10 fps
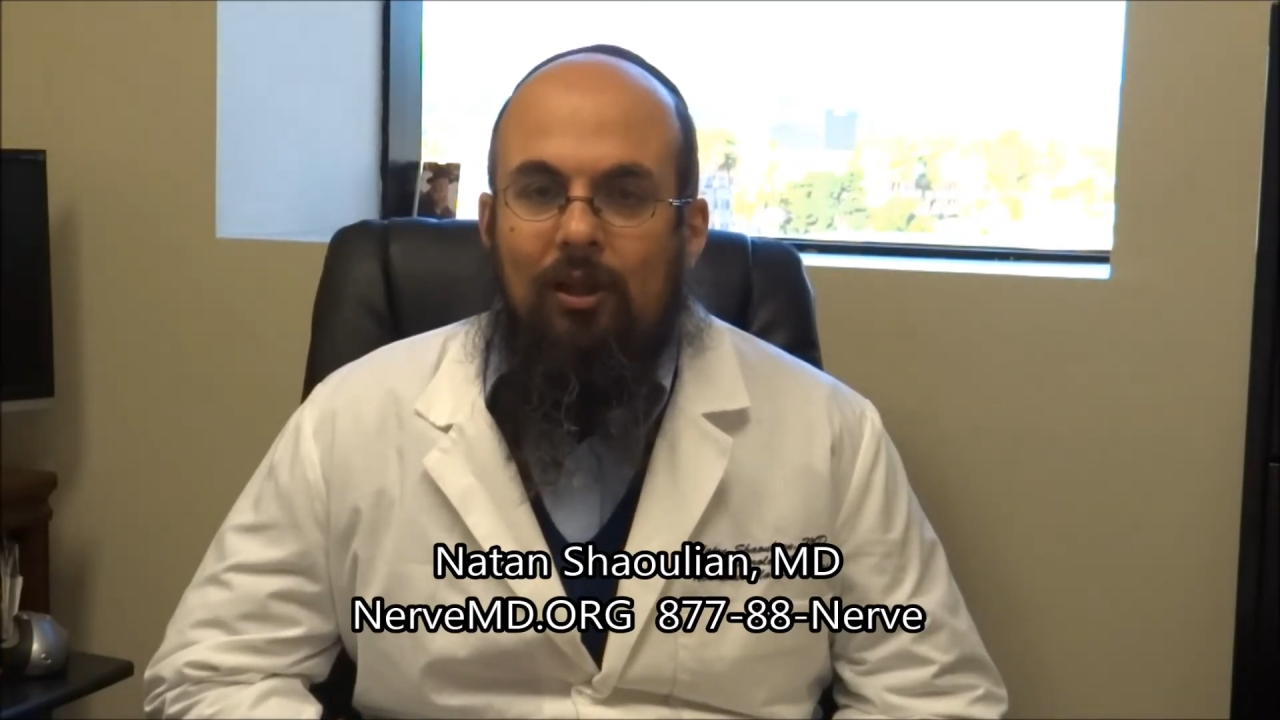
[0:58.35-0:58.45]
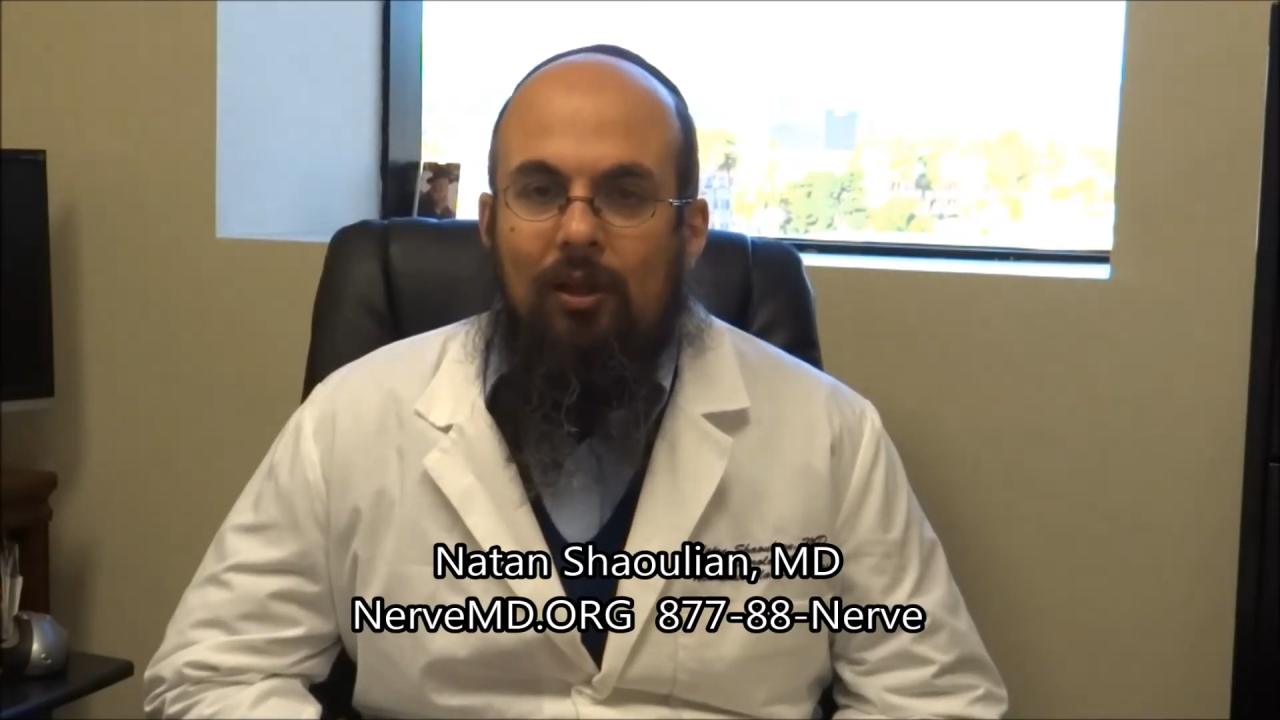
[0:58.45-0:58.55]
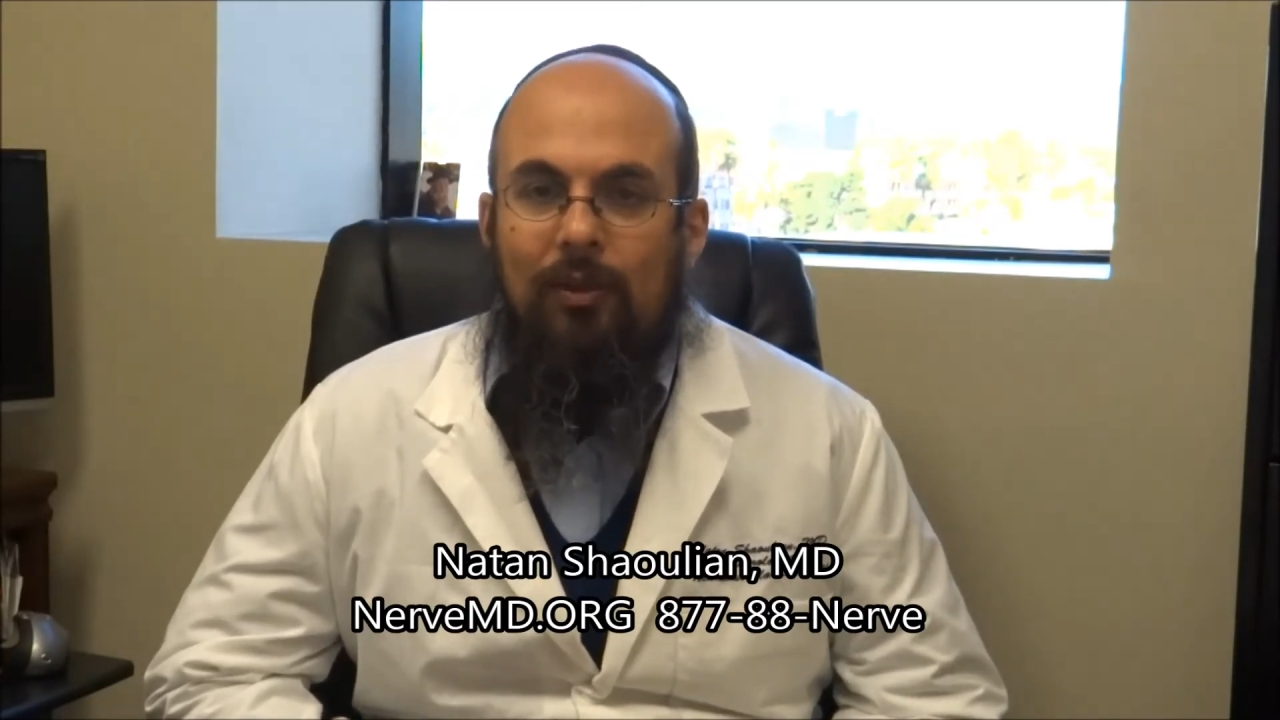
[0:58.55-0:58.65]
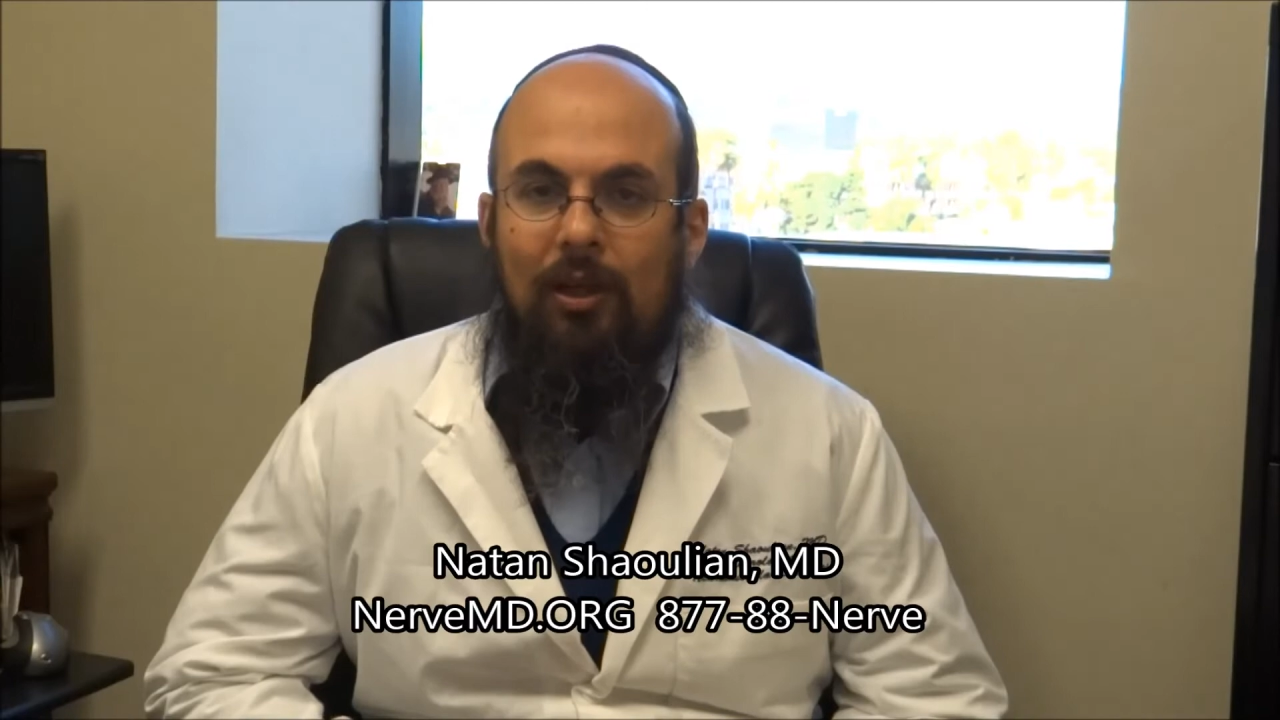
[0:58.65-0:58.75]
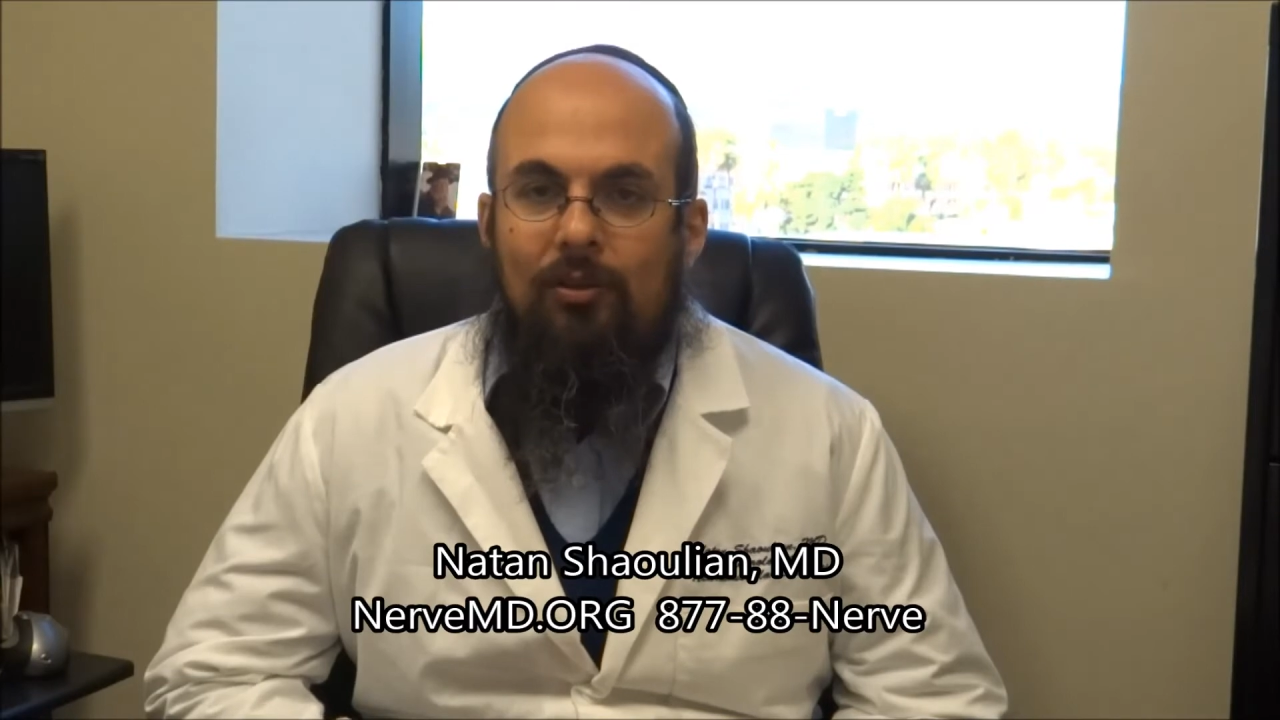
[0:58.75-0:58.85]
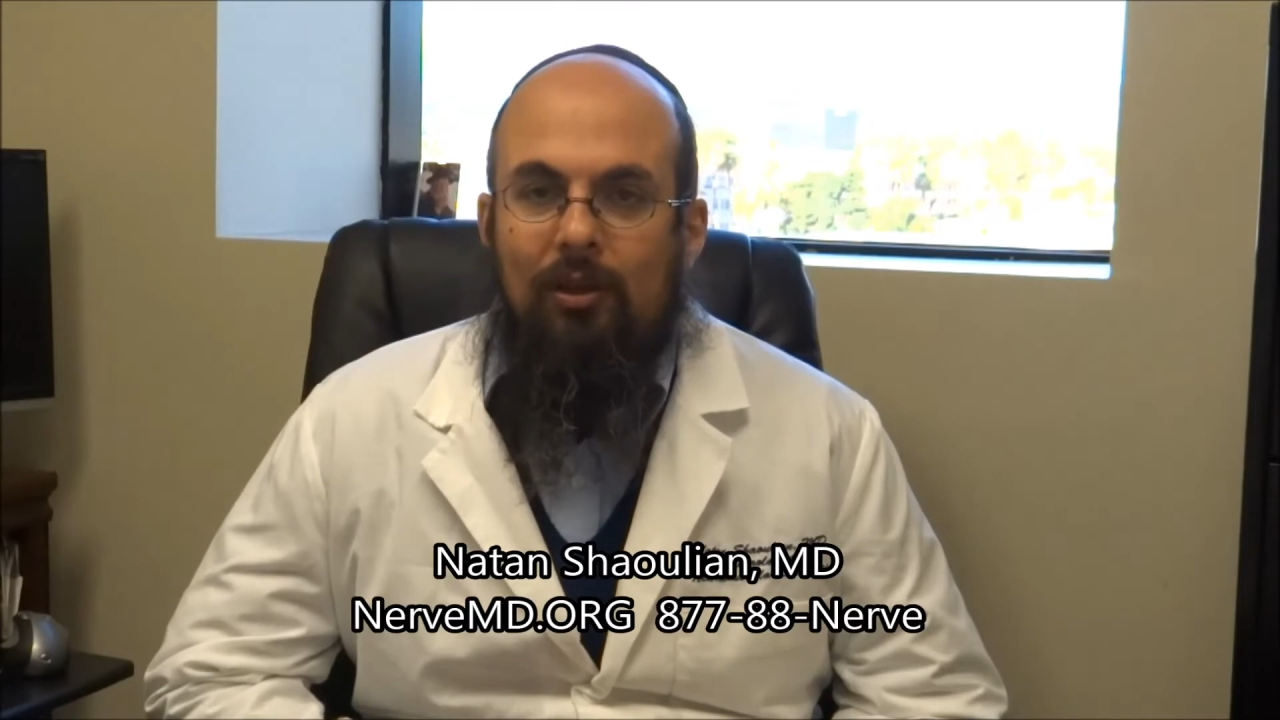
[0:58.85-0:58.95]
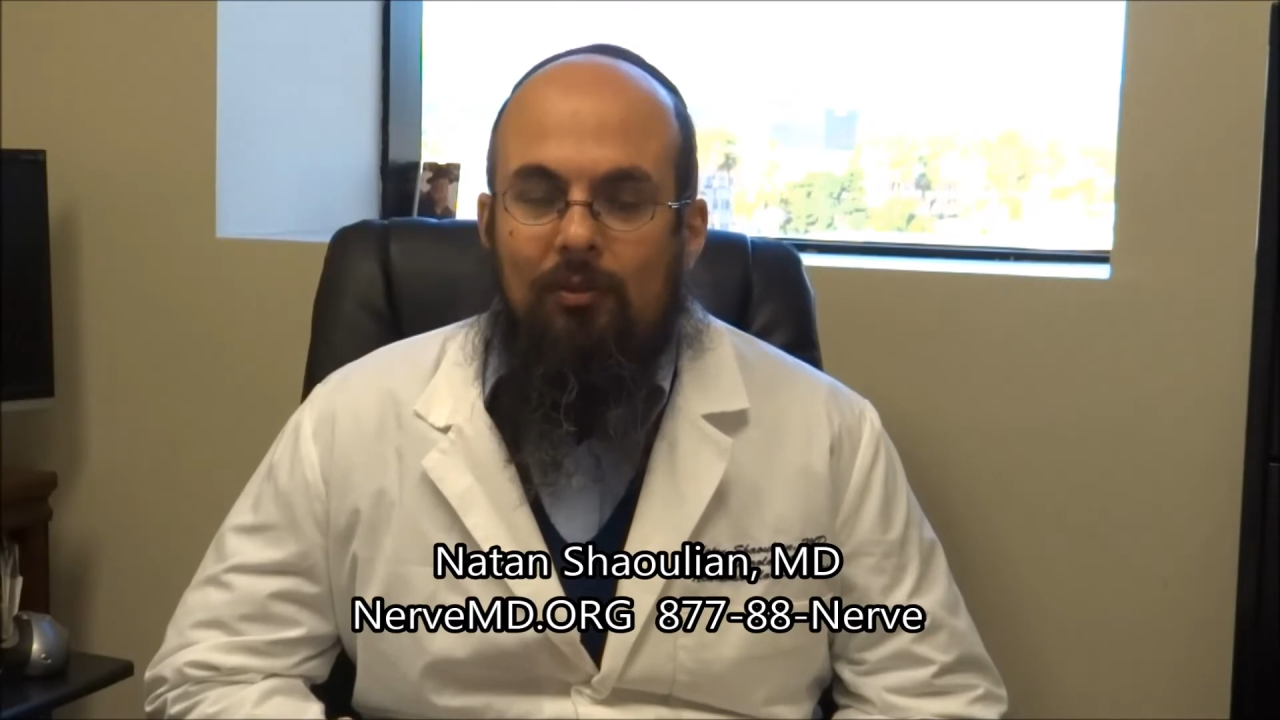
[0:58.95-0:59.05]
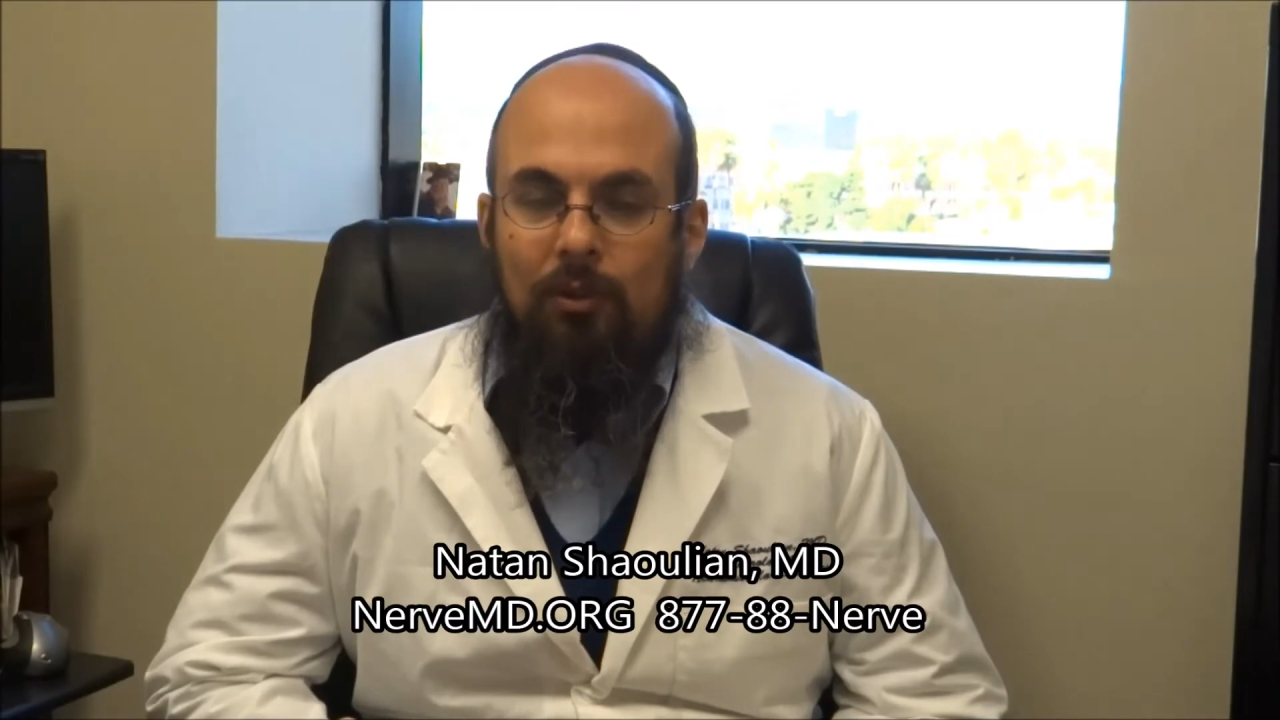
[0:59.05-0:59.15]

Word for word: calm down the